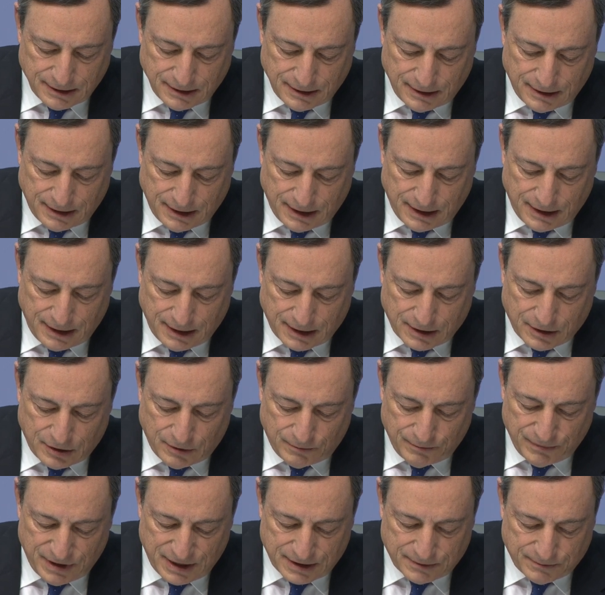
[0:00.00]
the
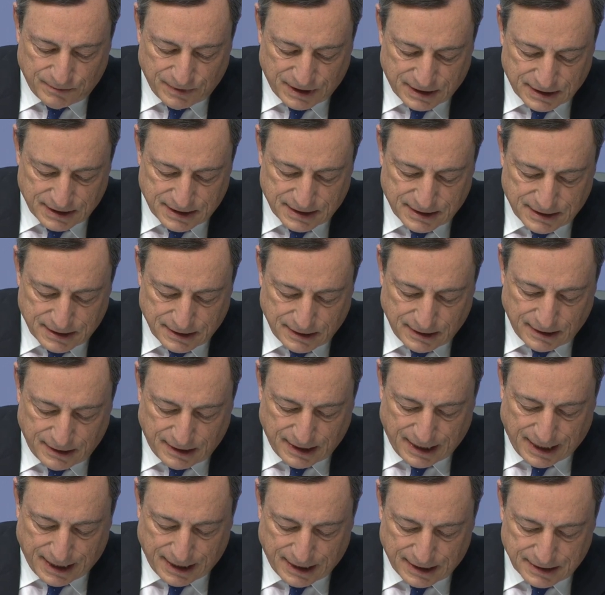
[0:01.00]
commitments
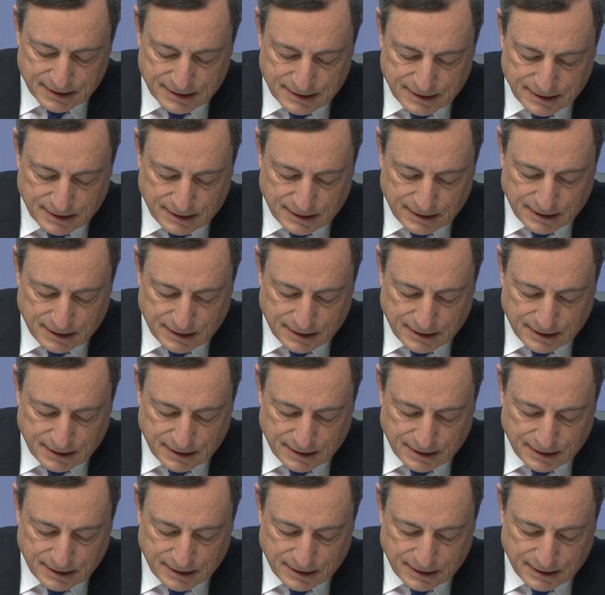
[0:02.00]
that